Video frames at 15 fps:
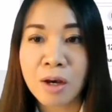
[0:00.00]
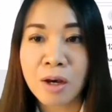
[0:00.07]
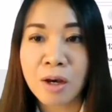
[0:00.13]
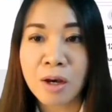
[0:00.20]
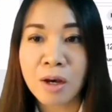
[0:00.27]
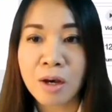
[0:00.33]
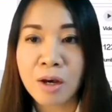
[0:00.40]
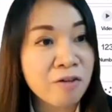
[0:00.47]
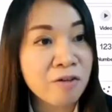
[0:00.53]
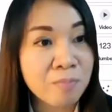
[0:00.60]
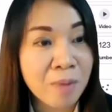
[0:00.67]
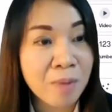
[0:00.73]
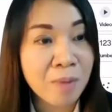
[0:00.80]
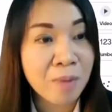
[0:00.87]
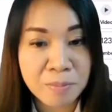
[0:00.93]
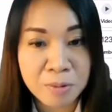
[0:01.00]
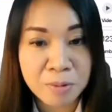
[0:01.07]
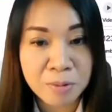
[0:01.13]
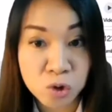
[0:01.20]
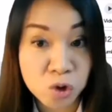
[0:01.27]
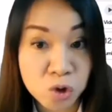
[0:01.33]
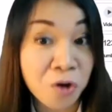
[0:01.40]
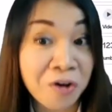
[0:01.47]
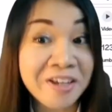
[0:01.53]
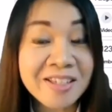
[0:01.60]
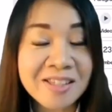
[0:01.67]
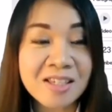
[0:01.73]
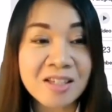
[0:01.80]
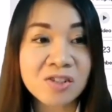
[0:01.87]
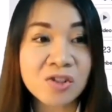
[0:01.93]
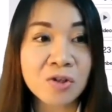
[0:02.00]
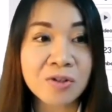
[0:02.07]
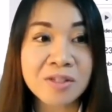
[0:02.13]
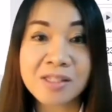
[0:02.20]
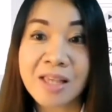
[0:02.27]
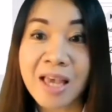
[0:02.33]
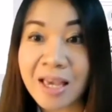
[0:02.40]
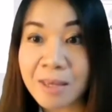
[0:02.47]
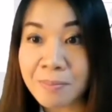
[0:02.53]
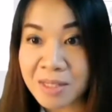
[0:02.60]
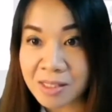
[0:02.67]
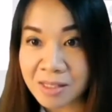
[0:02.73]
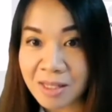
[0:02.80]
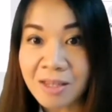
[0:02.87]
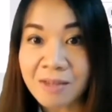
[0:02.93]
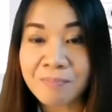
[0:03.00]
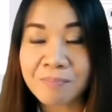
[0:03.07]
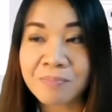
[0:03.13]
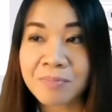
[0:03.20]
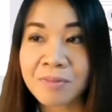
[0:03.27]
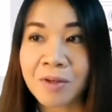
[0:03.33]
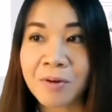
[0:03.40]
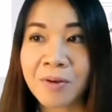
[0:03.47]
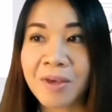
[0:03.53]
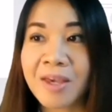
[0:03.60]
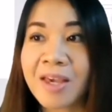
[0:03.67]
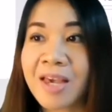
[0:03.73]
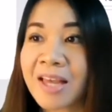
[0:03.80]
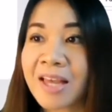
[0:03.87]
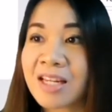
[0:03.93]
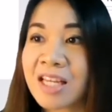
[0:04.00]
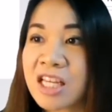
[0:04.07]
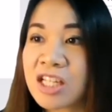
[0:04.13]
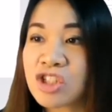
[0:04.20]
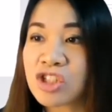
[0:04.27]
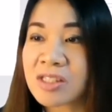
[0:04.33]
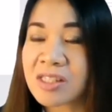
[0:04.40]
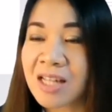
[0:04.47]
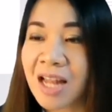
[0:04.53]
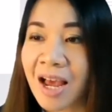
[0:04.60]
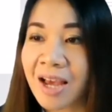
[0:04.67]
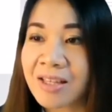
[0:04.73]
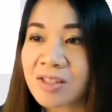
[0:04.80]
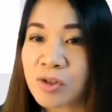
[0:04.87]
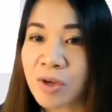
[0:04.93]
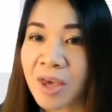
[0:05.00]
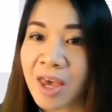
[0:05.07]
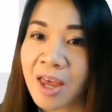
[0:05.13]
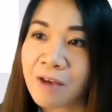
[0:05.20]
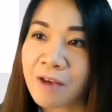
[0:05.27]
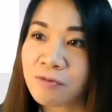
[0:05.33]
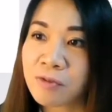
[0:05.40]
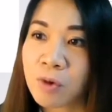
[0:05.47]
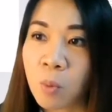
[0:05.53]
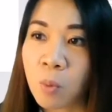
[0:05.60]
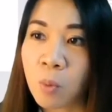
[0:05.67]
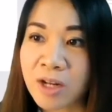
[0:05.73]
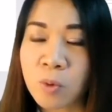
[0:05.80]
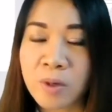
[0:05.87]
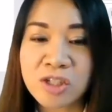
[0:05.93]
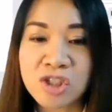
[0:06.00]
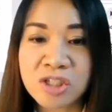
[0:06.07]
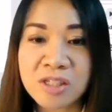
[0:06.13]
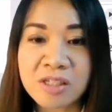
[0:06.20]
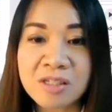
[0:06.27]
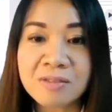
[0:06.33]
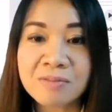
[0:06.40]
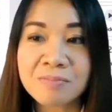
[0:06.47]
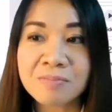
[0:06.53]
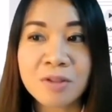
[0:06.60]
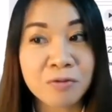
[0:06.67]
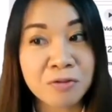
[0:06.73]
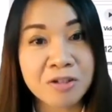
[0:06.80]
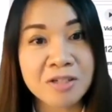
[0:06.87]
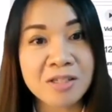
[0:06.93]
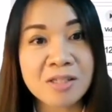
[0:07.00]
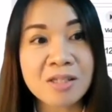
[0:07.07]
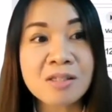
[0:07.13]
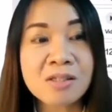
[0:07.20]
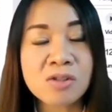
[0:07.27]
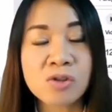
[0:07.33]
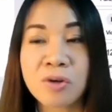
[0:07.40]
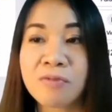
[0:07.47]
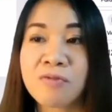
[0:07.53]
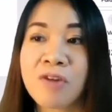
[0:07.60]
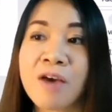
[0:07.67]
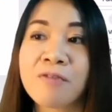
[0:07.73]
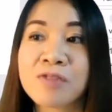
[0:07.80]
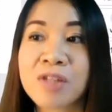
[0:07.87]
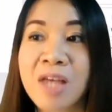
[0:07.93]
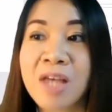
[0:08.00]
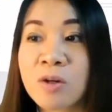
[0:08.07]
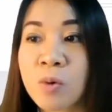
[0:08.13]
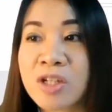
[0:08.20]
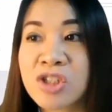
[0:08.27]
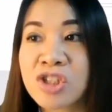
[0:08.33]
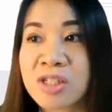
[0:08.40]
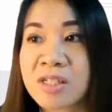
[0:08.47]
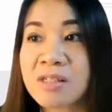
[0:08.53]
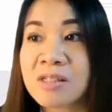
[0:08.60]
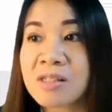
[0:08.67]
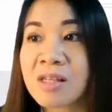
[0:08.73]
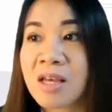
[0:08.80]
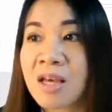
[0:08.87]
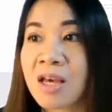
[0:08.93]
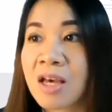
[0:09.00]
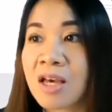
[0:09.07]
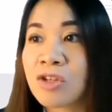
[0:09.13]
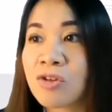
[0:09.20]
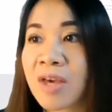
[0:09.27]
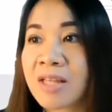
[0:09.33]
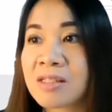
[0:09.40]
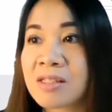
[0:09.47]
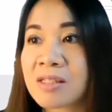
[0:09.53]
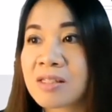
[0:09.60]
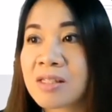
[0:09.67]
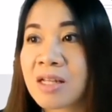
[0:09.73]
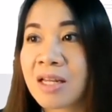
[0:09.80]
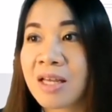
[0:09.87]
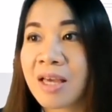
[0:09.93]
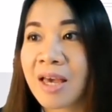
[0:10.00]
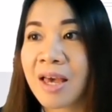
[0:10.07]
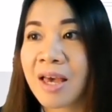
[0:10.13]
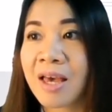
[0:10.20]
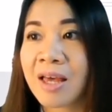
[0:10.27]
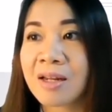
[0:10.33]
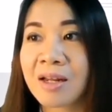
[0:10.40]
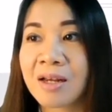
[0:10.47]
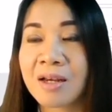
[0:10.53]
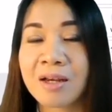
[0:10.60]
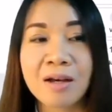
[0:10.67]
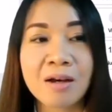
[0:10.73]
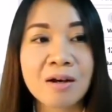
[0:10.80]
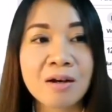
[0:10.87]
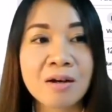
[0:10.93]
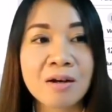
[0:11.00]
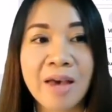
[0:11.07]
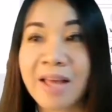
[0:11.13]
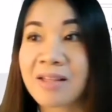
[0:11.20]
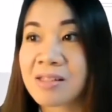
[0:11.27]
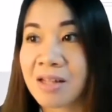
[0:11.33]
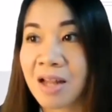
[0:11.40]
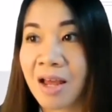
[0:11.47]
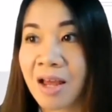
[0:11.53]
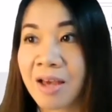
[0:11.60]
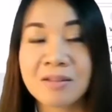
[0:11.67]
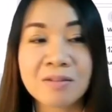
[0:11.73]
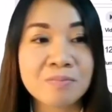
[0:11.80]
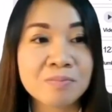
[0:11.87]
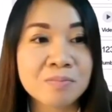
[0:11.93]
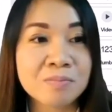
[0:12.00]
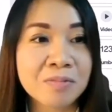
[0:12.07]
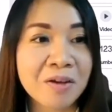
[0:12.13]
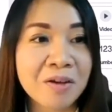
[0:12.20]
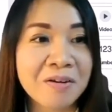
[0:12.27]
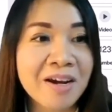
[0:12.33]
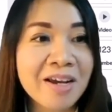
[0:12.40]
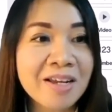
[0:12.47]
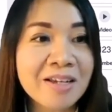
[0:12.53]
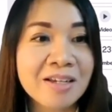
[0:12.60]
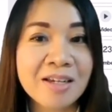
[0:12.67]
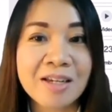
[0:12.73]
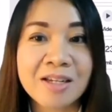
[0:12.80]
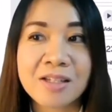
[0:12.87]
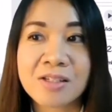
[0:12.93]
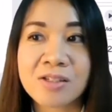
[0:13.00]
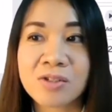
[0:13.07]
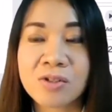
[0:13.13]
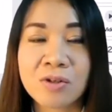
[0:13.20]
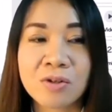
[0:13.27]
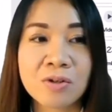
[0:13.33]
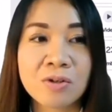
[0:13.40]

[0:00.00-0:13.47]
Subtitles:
You can have multiple choice, so it's ABC. Okay, and each slides you can have one question, for instance. So if you have 10 questions, you can just click add slide. All right, so